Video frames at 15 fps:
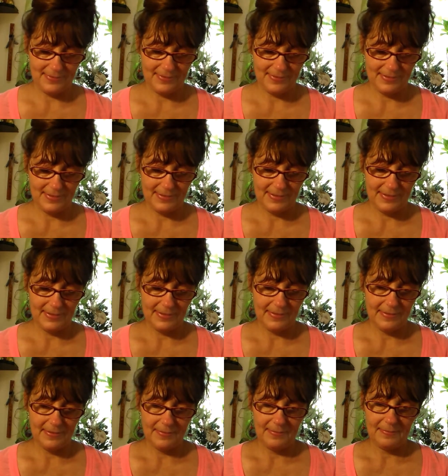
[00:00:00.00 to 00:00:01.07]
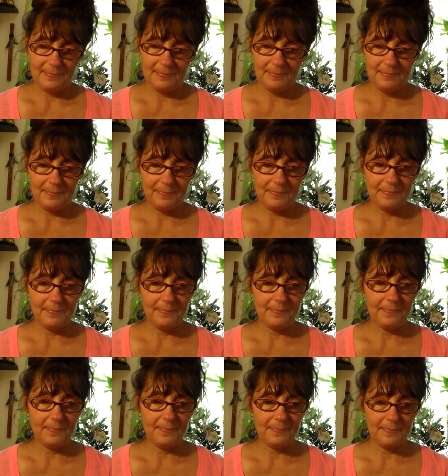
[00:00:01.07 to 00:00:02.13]

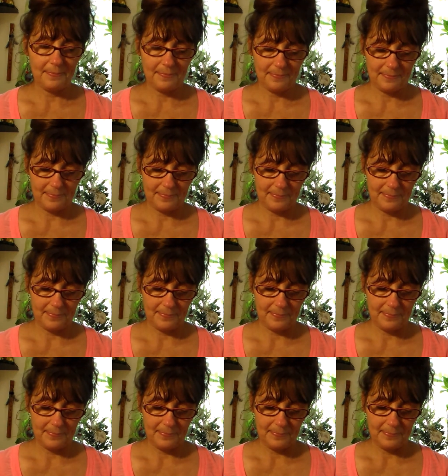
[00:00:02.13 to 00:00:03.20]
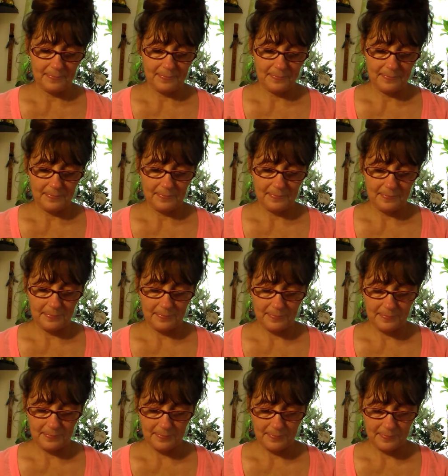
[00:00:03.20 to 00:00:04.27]

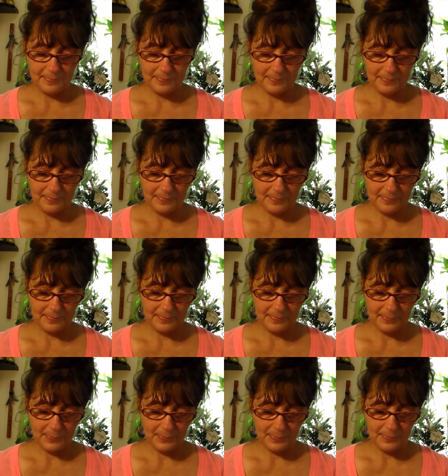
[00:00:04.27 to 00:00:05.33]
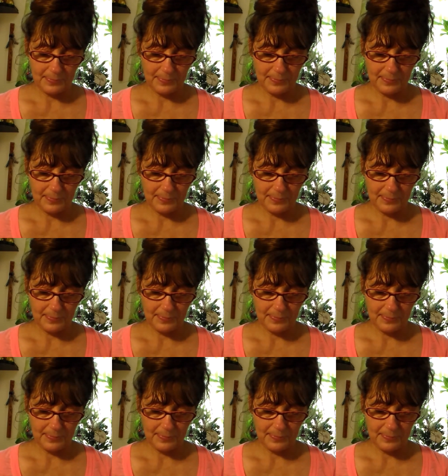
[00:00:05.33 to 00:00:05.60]
No one is speaking in this clip.